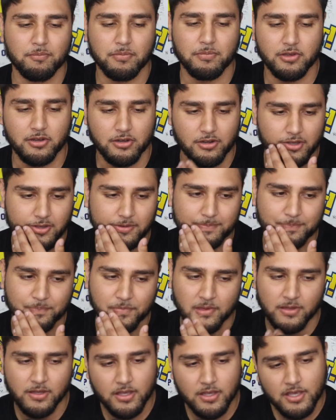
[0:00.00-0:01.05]
But
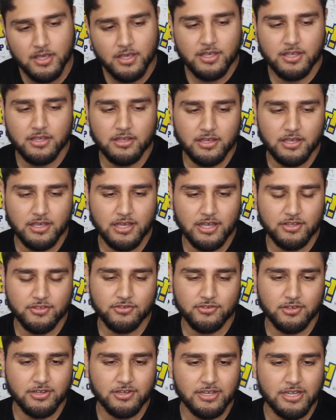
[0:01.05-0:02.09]
I
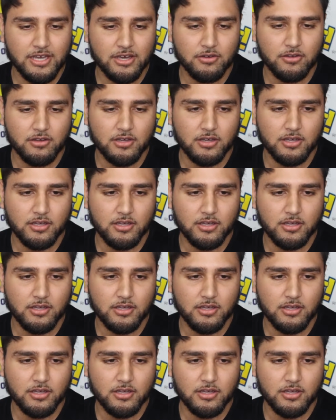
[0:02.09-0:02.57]
started out